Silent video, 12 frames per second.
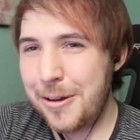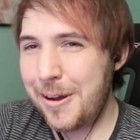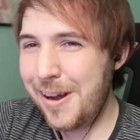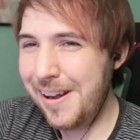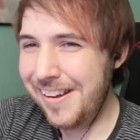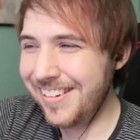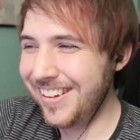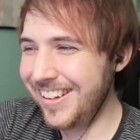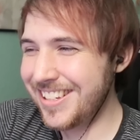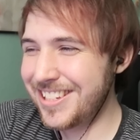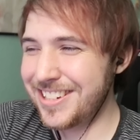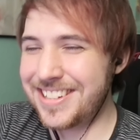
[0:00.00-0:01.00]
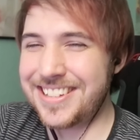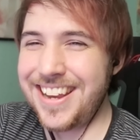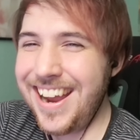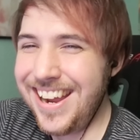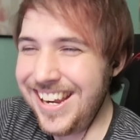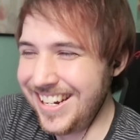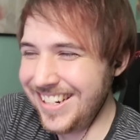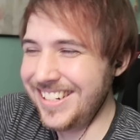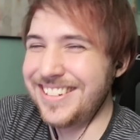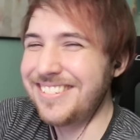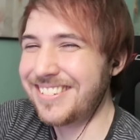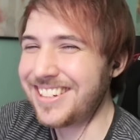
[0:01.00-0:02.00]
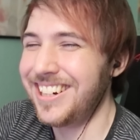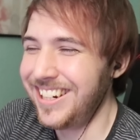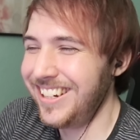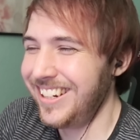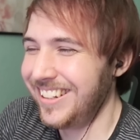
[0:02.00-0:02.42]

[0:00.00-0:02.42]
Uh, just say it. Say